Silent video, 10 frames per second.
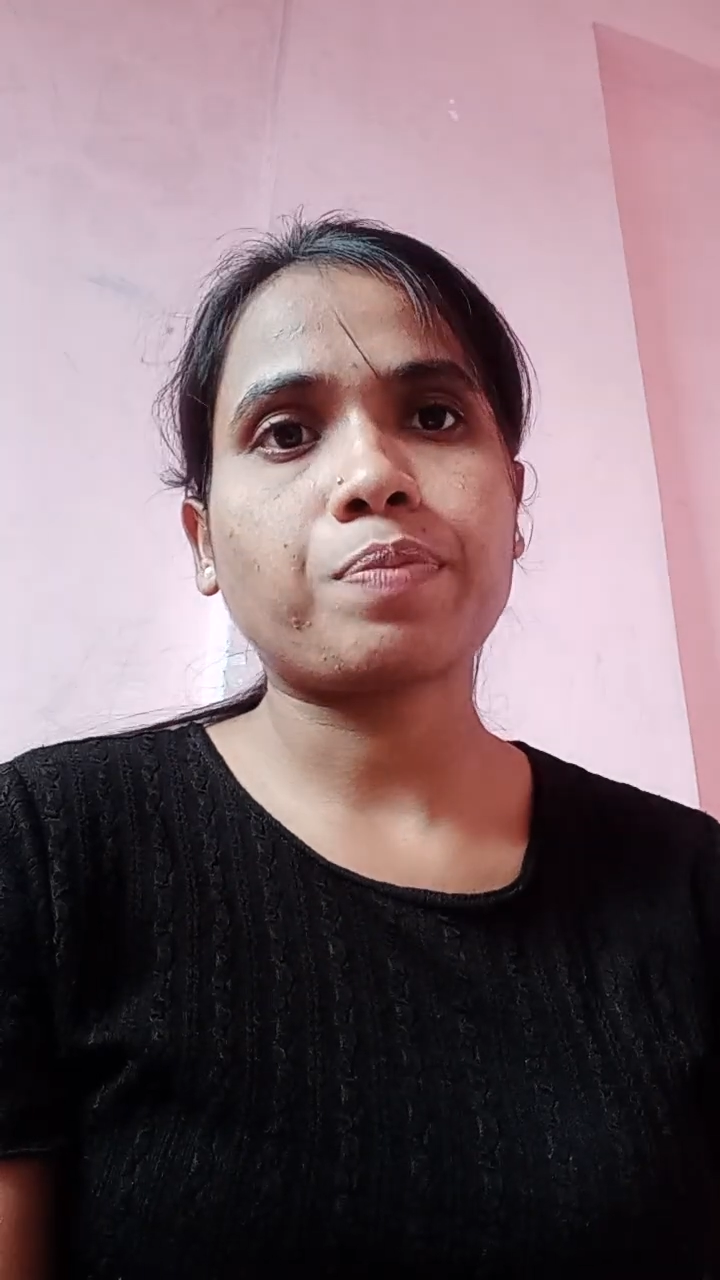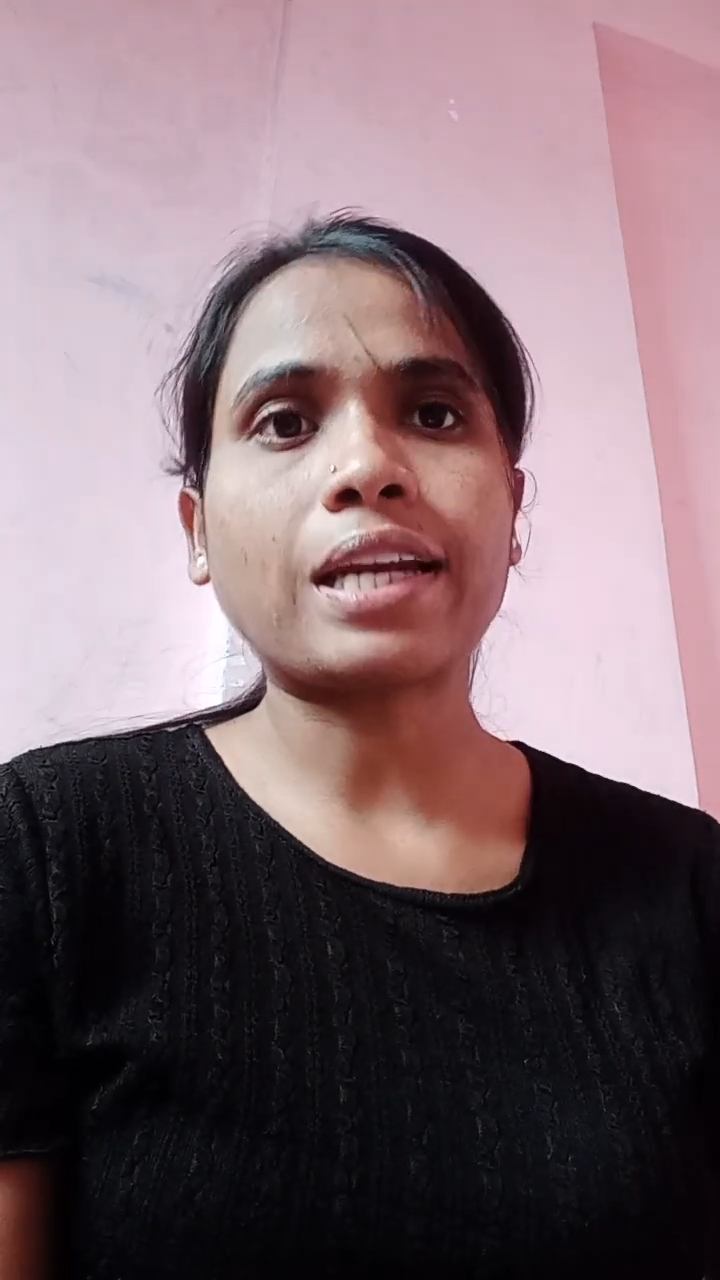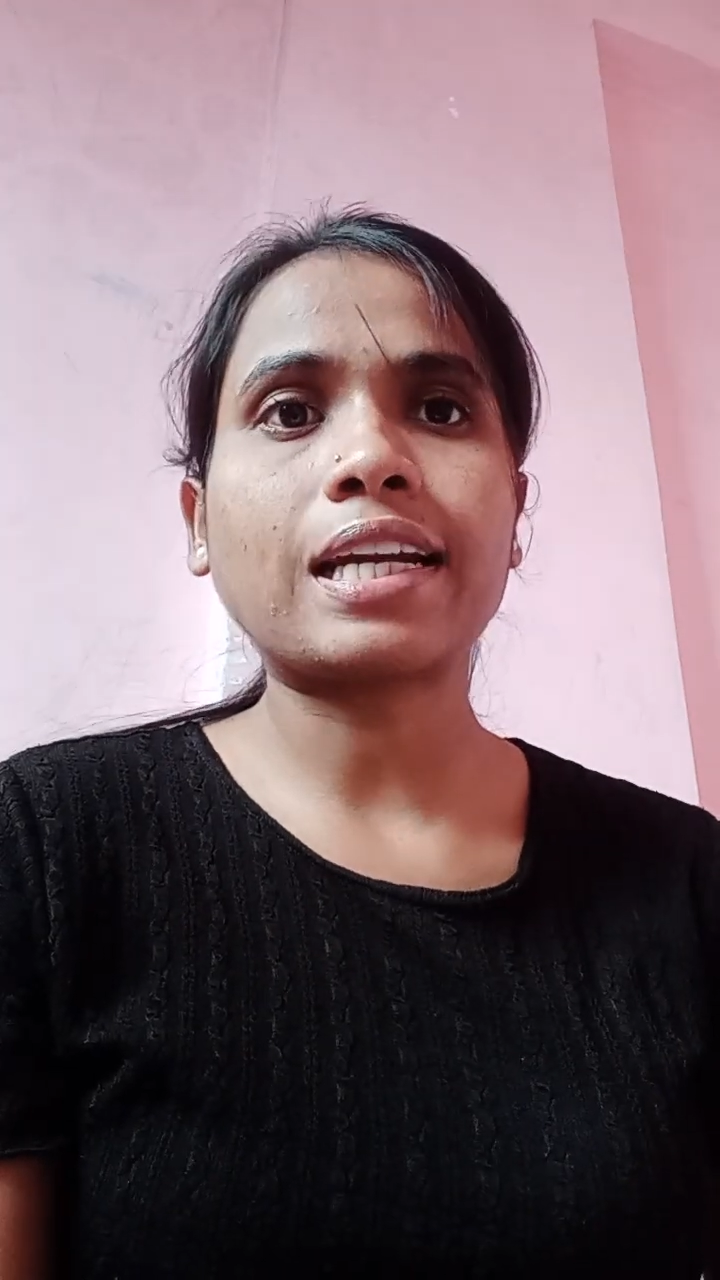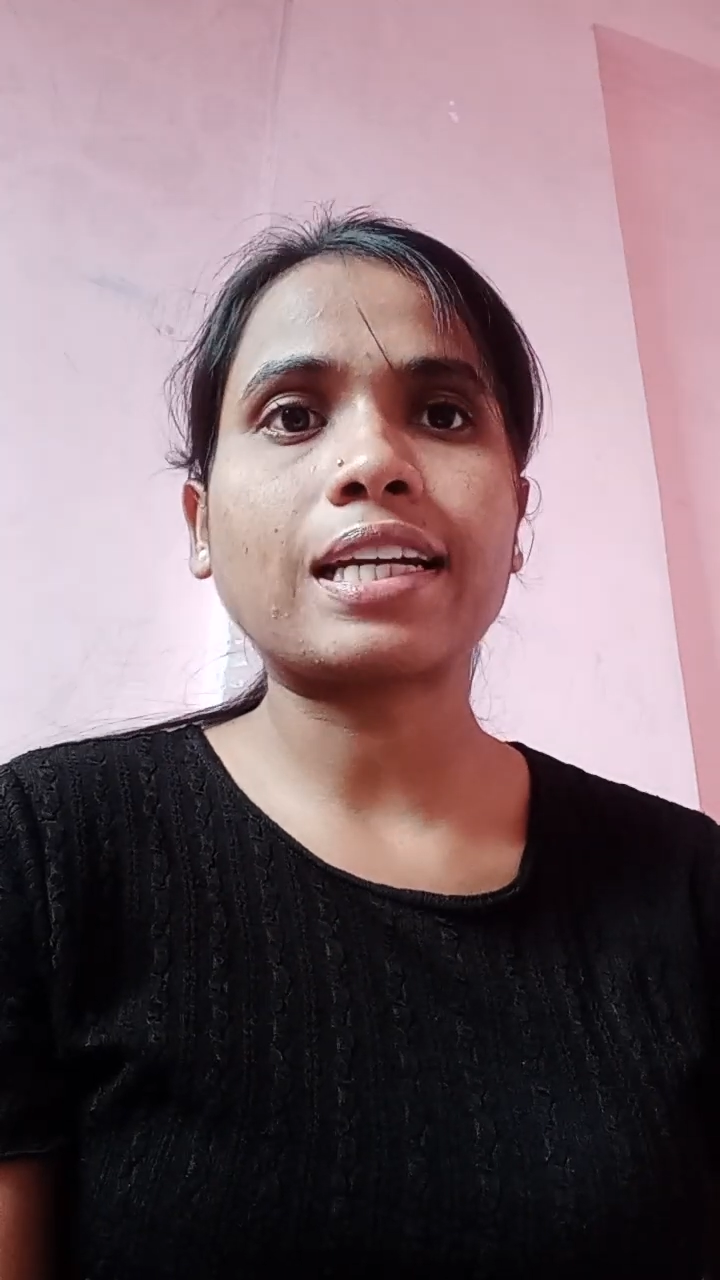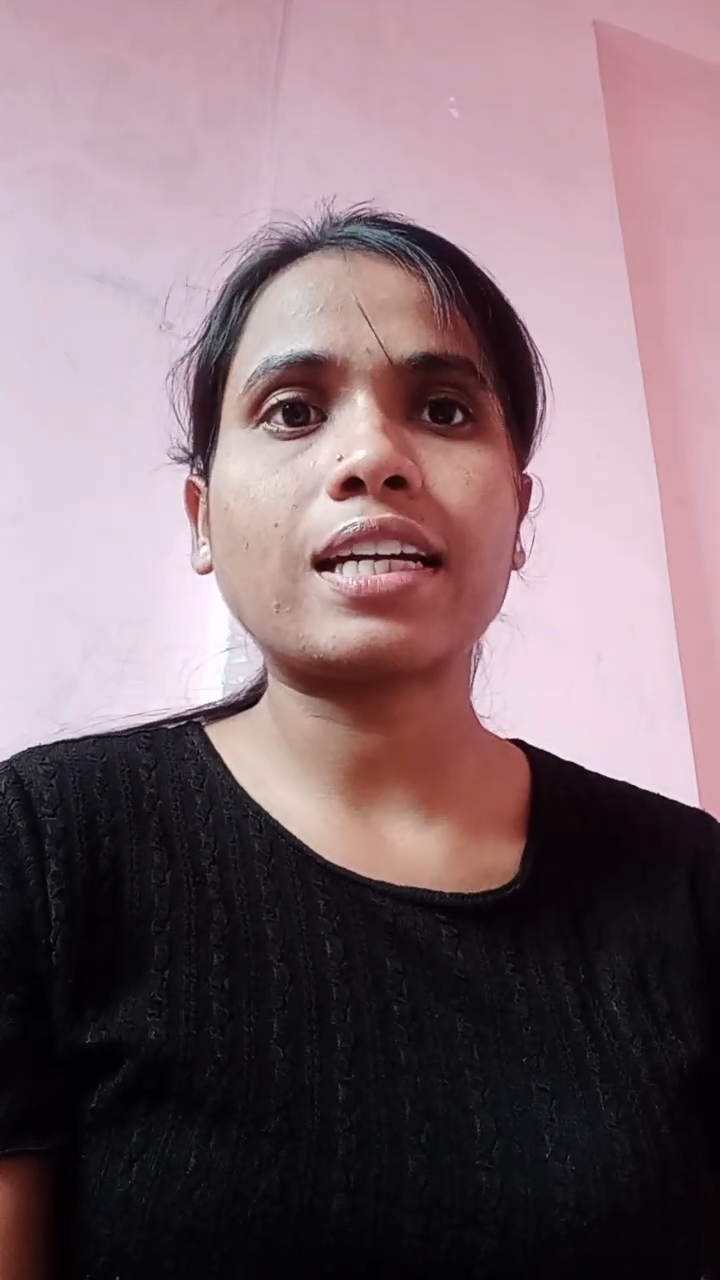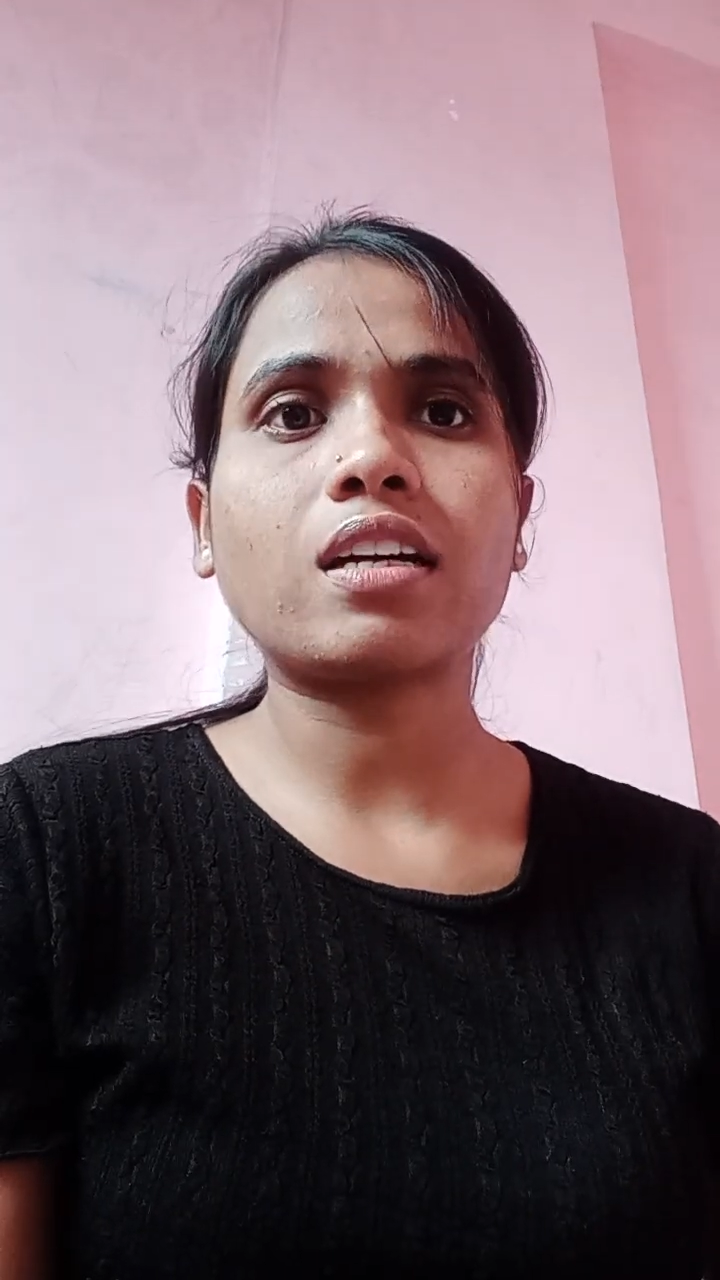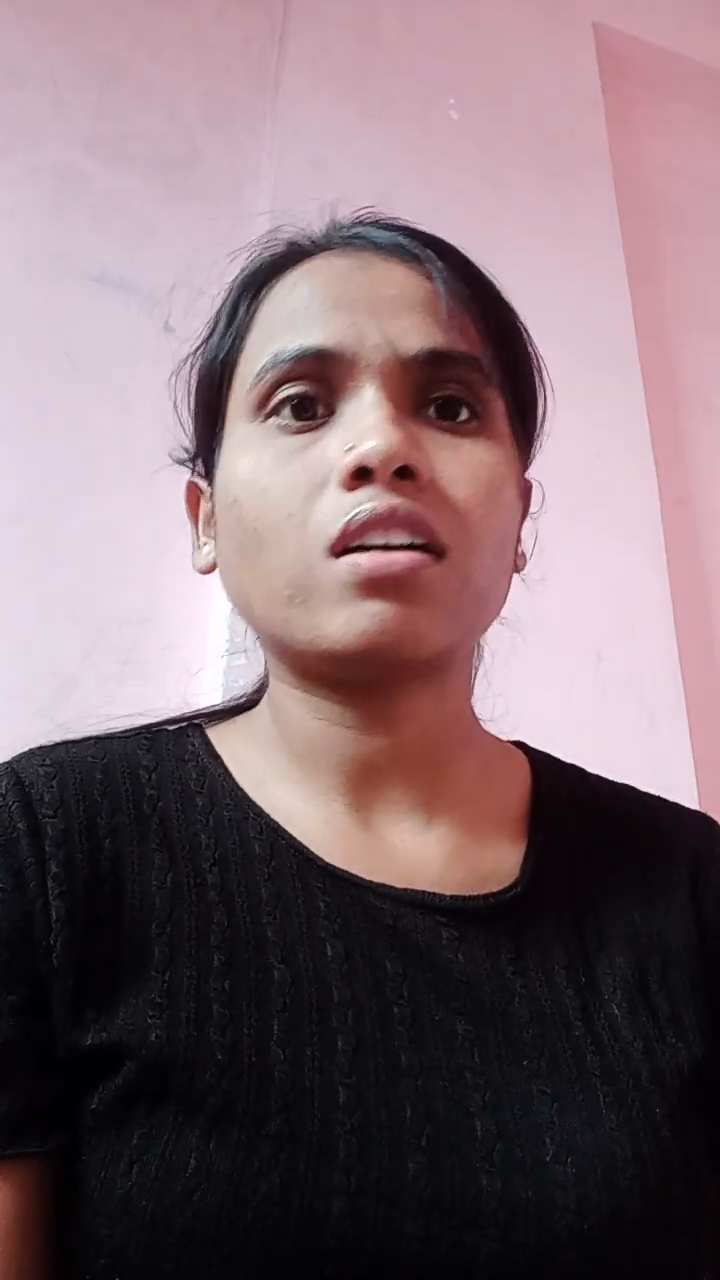marketed.